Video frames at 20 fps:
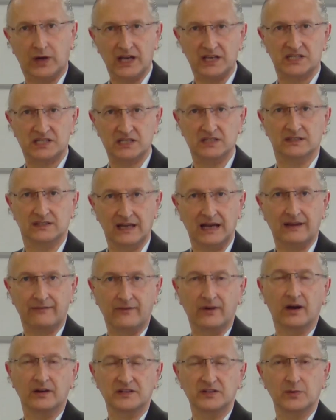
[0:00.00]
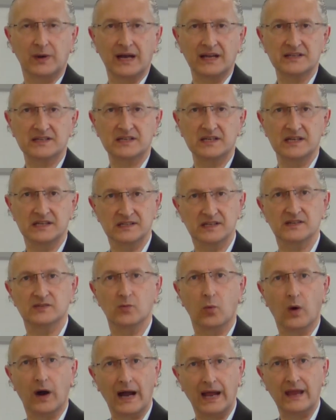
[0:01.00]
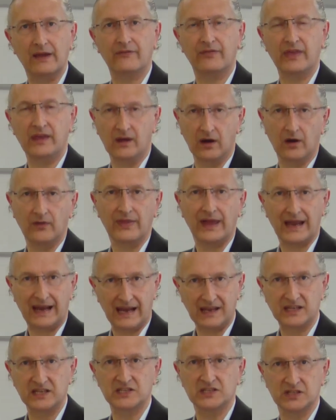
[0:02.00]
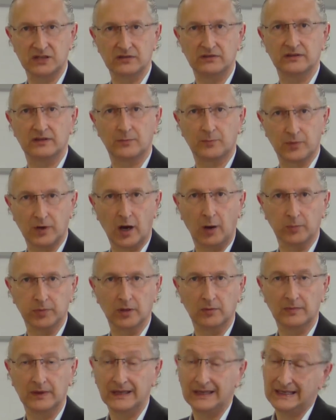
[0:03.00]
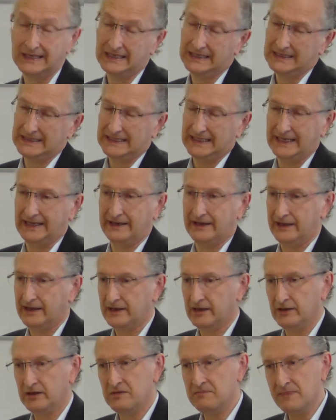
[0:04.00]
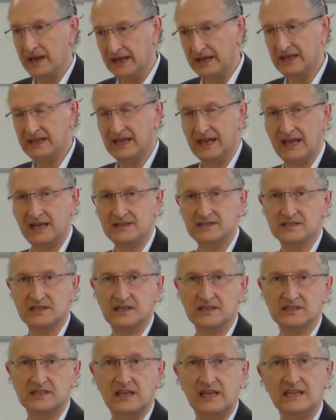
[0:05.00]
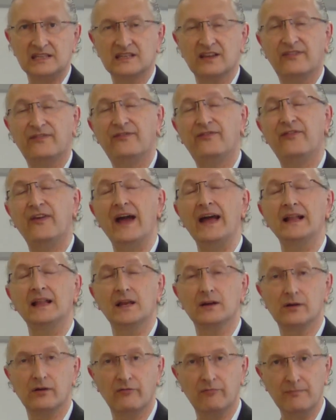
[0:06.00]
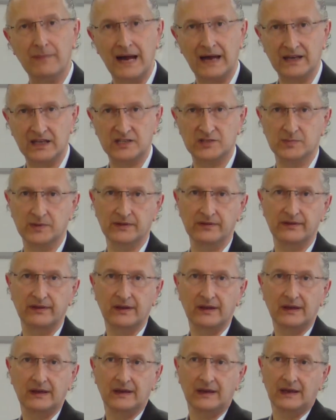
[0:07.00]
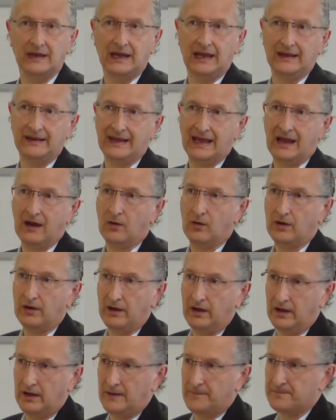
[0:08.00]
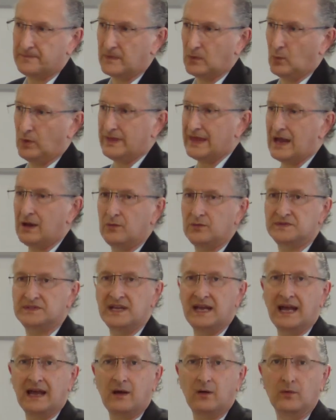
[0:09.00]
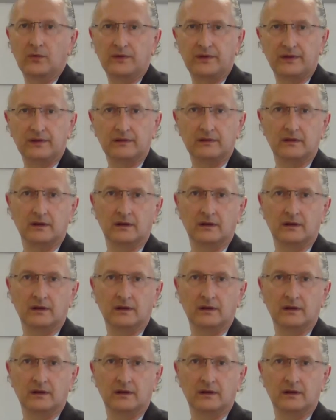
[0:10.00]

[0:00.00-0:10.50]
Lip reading: question I've got to ask is why have they got that attitude and the problem? And in many cases, it's a failure of management. Now, without doubt,